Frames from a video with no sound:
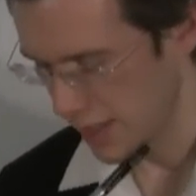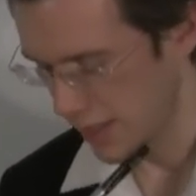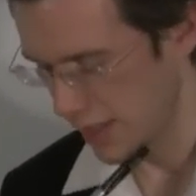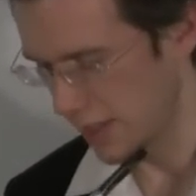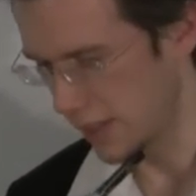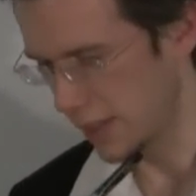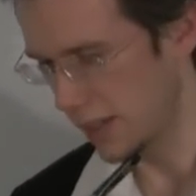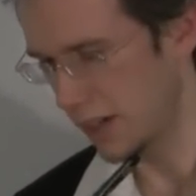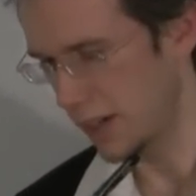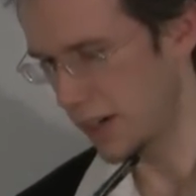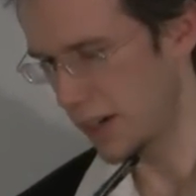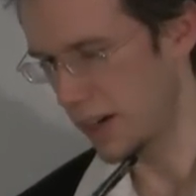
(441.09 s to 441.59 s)

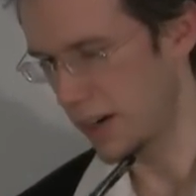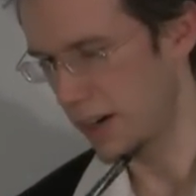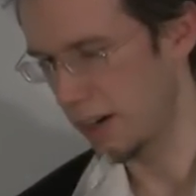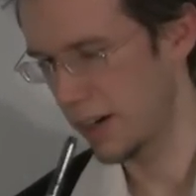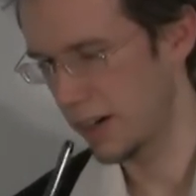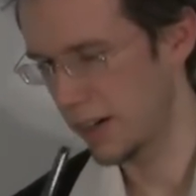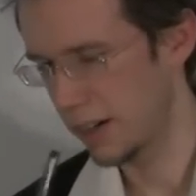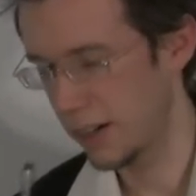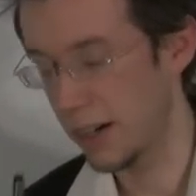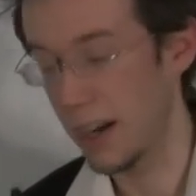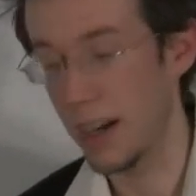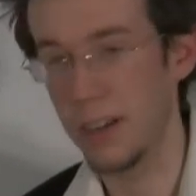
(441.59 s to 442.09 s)
There
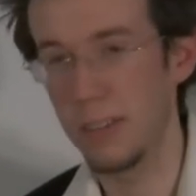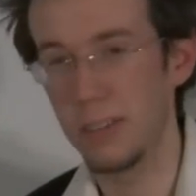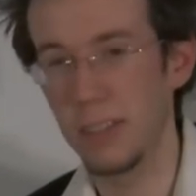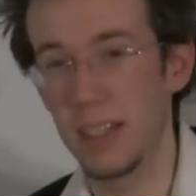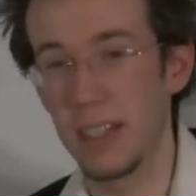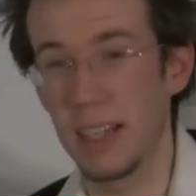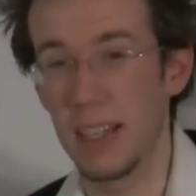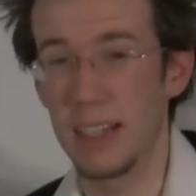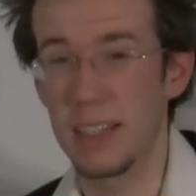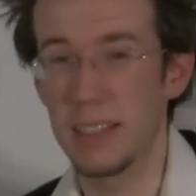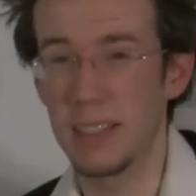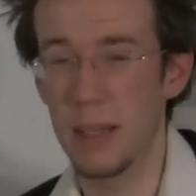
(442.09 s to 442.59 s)
are kind of
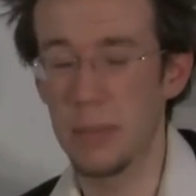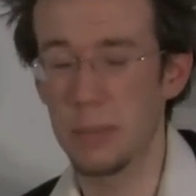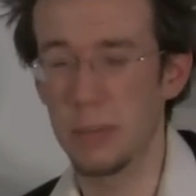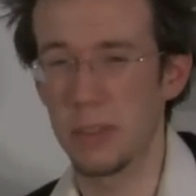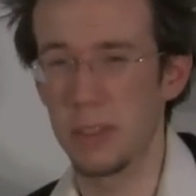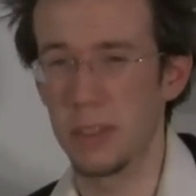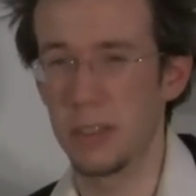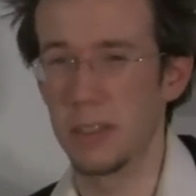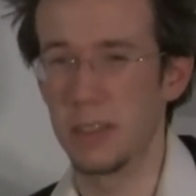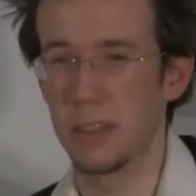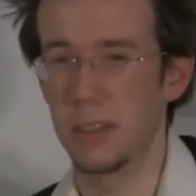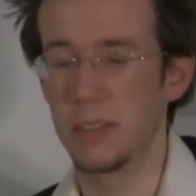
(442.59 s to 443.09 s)
like
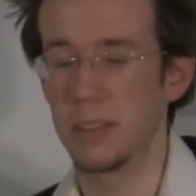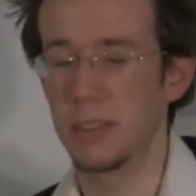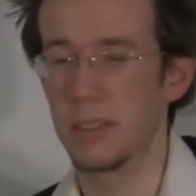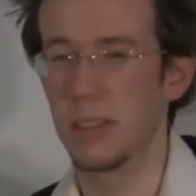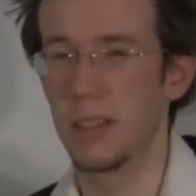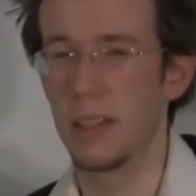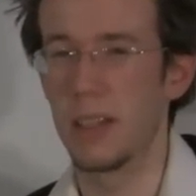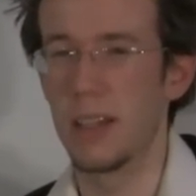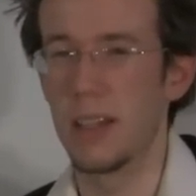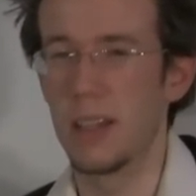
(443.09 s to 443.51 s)
exceptions.